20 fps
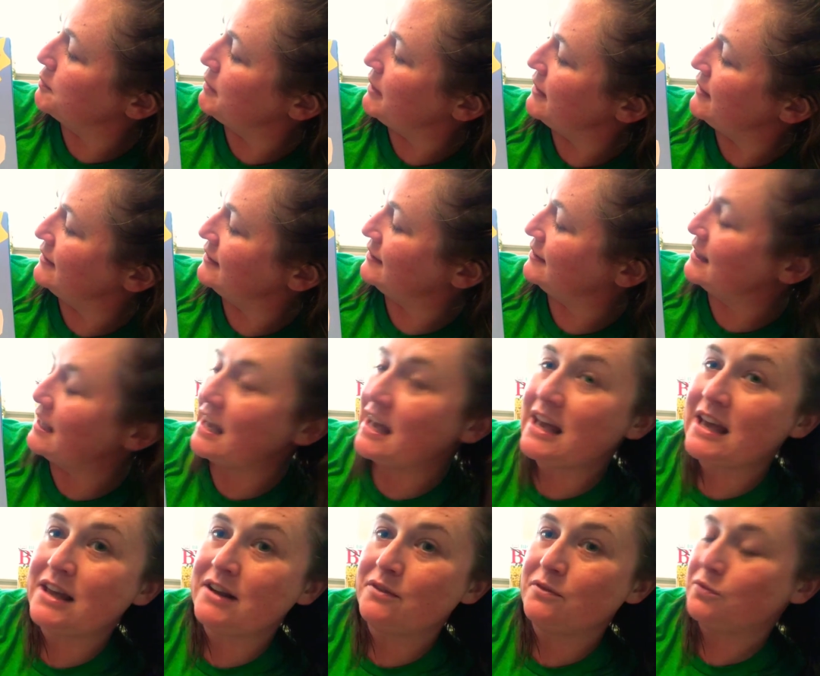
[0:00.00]
by the
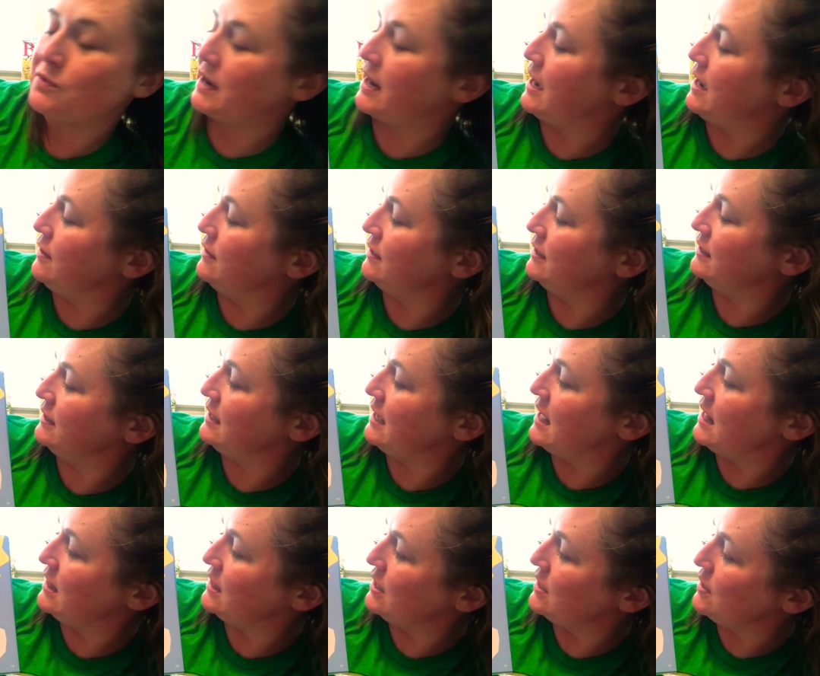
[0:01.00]
sun, round and
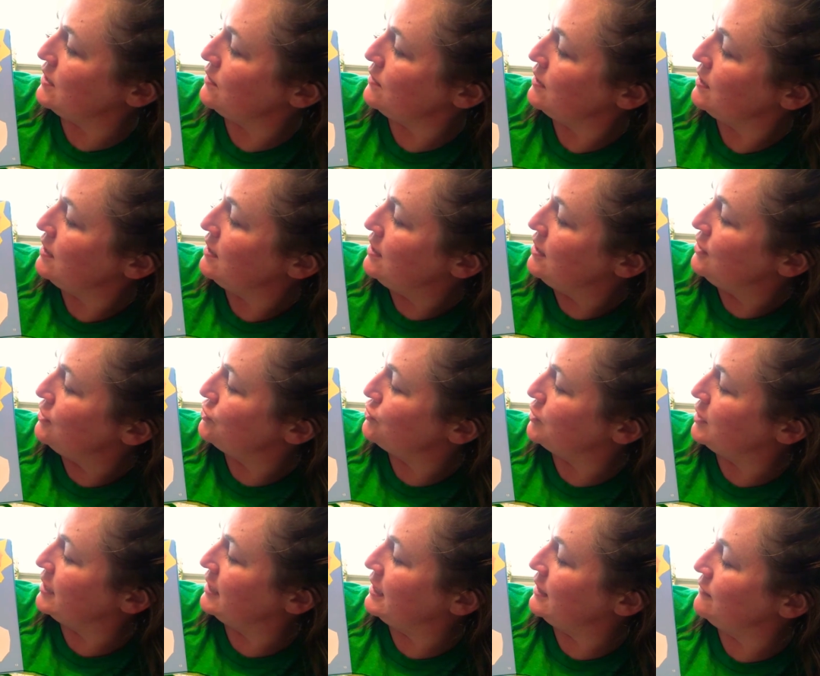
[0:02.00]
yellow,
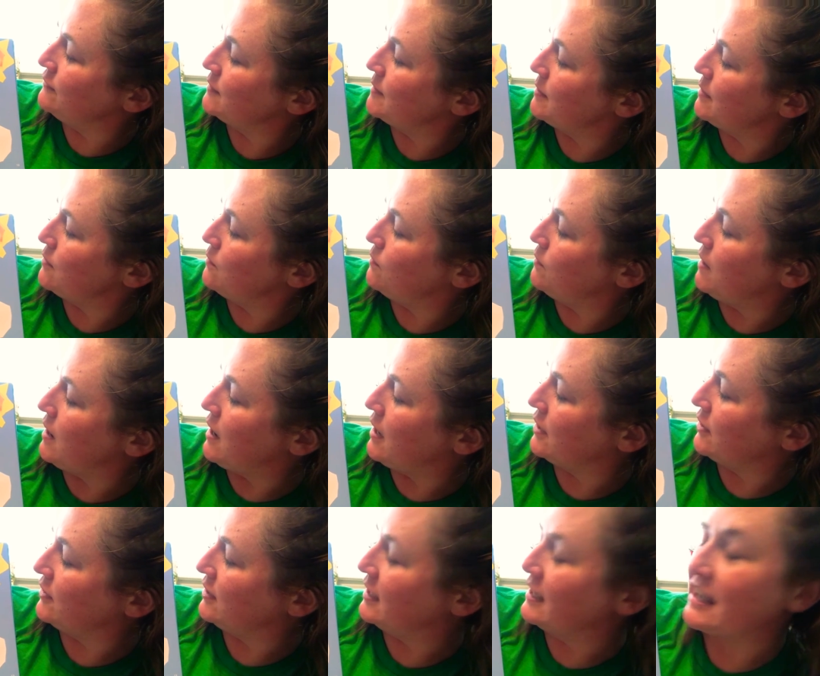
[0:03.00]
drinking from the
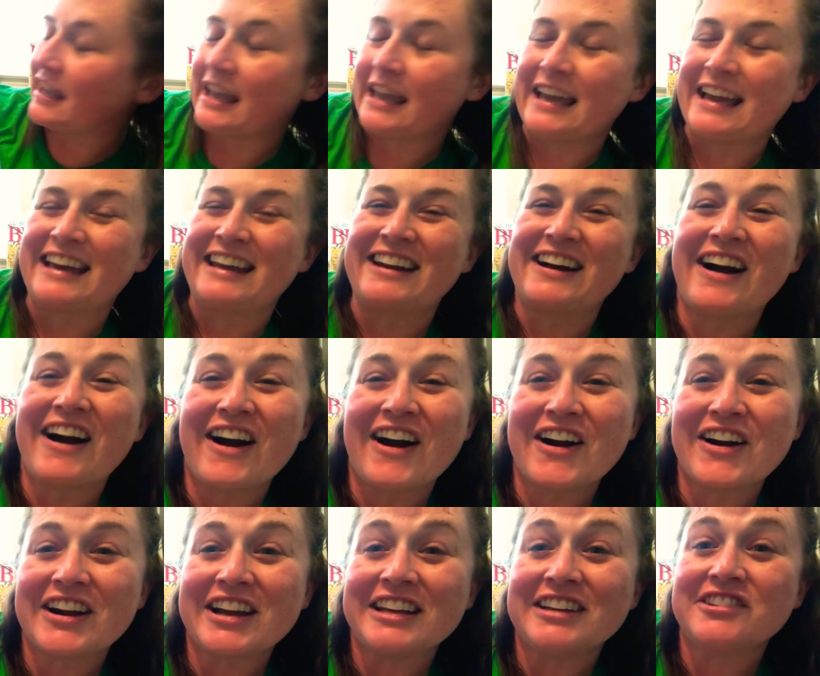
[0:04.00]
watering can,
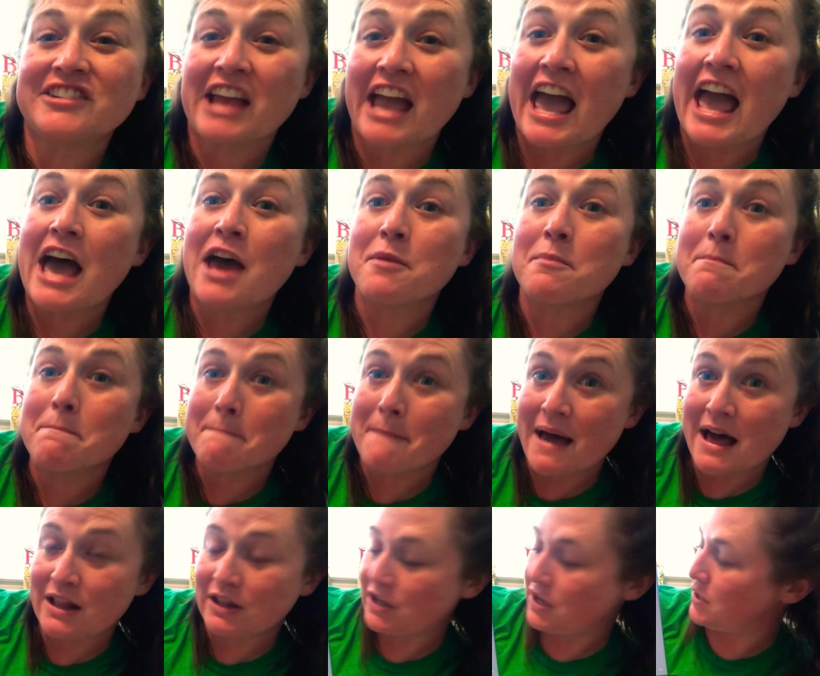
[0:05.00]
orange and
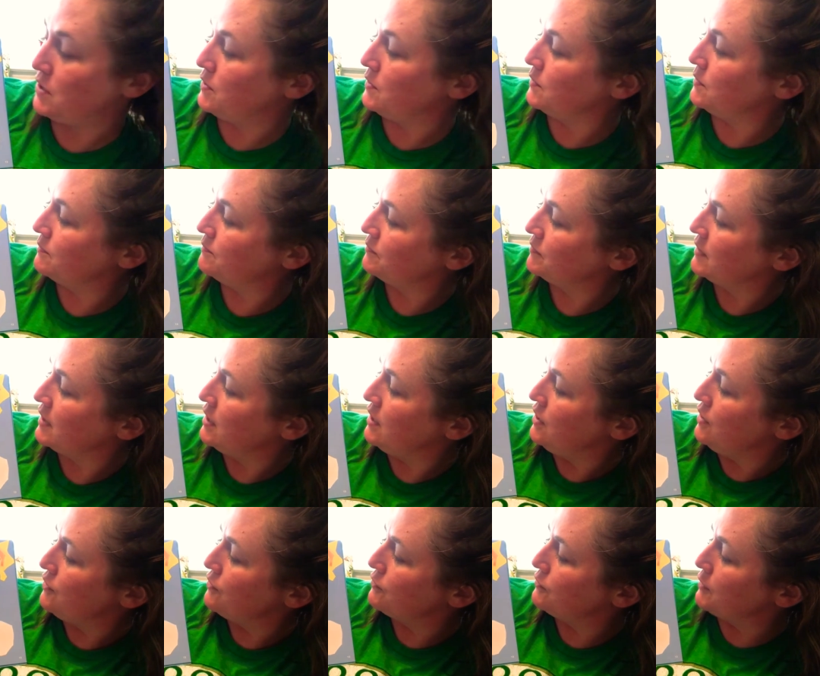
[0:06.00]
mellow.
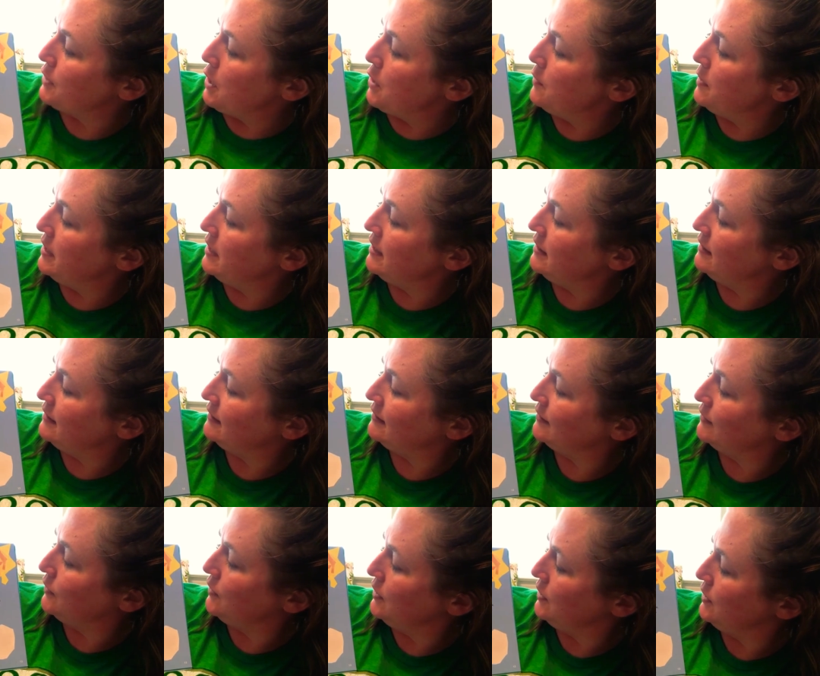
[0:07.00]
Growing in the
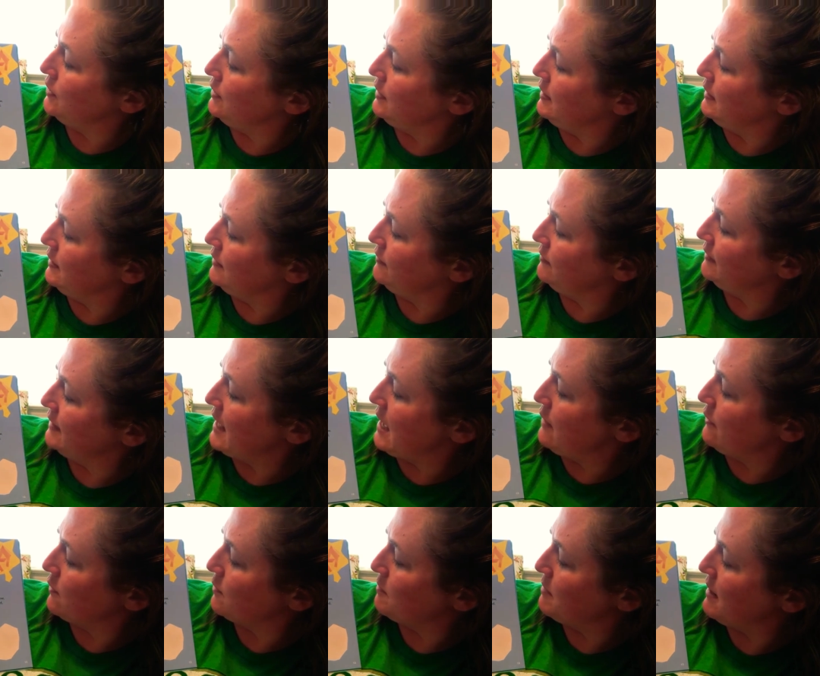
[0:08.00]
soil in the
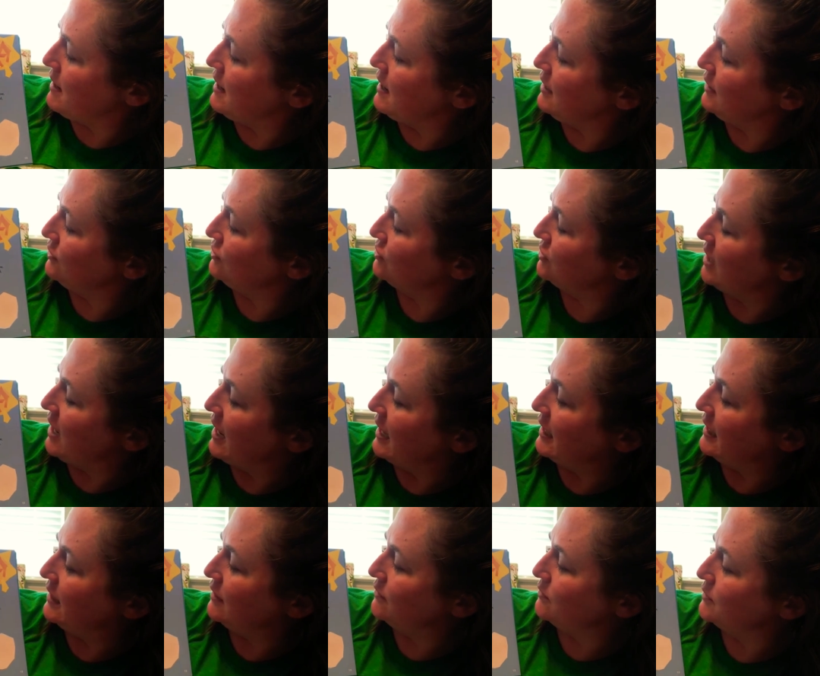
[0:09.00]
flower pot,
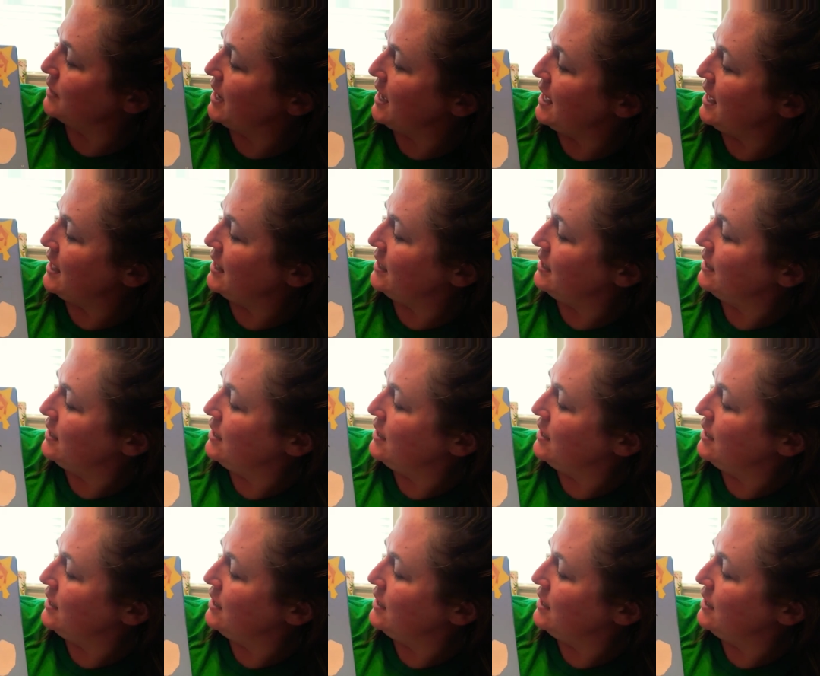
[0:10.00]
shiny and red,